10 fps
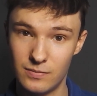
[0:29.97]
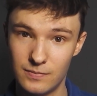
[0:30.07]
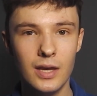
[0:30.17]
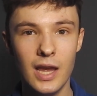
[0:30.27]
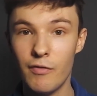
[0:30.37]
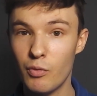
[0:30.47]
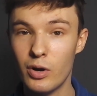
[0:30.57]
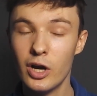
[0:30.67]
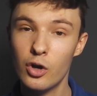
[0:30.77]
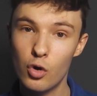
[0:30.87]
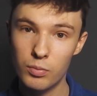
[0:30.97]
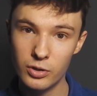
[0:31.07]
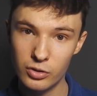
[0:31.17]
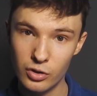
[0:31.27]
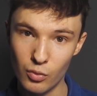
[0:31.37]
Hey everyone, I hope
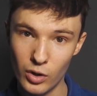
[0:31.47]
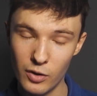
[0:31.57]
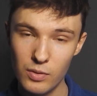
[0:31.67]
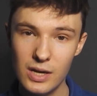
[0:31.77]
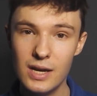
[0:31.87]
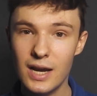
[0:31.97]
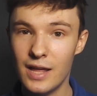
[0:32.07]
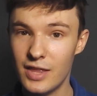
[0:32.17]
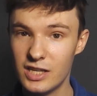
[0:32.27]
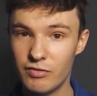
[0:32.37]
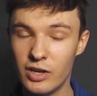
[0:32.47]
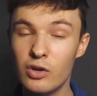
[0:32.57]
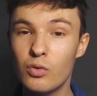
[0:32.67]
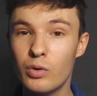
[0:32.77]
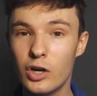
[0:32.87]
you're doing well. In this video,
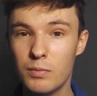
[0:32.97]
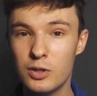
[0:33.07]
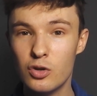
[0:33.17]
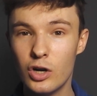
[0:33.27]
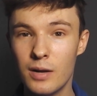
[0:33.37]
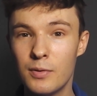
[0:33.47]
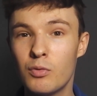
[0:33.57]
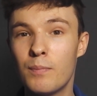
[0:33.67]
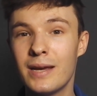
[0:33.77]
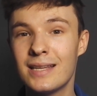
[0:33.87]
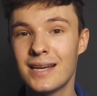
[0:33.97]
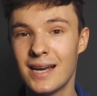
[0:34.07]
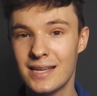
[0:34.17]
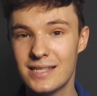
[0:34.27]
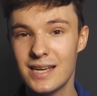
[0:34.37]
we're going to be talking about what beta
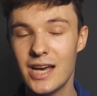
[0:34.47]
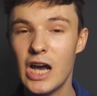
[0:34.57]
is,